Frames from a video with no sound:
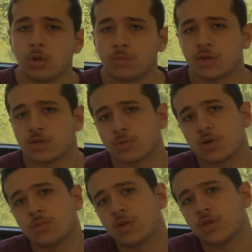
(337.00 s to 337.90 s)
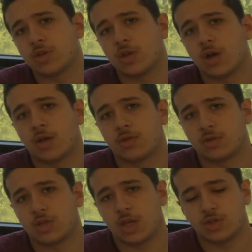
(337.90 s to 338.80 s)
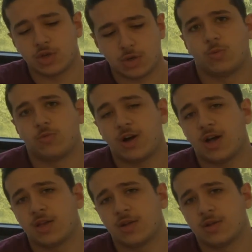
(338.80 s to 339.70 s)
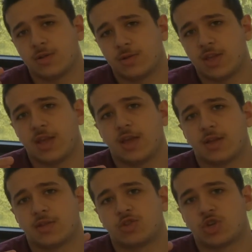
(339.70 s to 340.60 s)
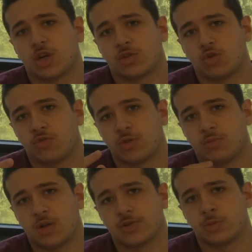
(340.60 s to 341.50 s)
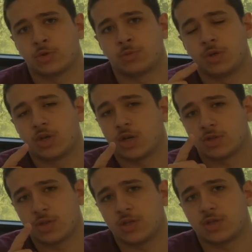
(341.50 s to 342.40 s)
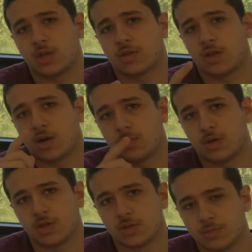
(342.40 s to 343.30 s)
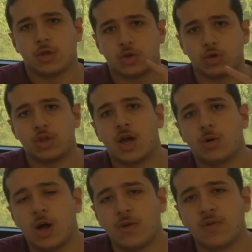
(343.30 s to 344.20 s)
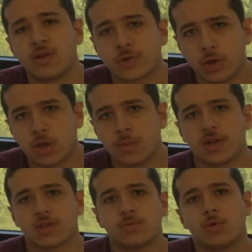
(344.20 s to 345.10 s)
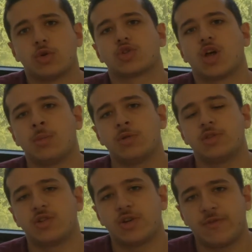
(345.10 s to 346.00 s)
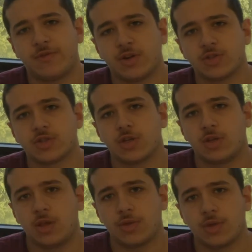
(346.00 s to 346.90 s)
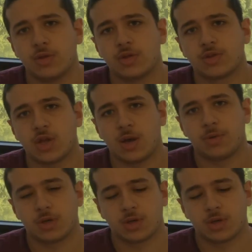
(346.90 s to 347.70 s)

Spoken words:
Muslim community under danger, while they had the trust of the Muslims because they said they are Muslim. So now I want to talk about the most commonly referenced hadith in this topic.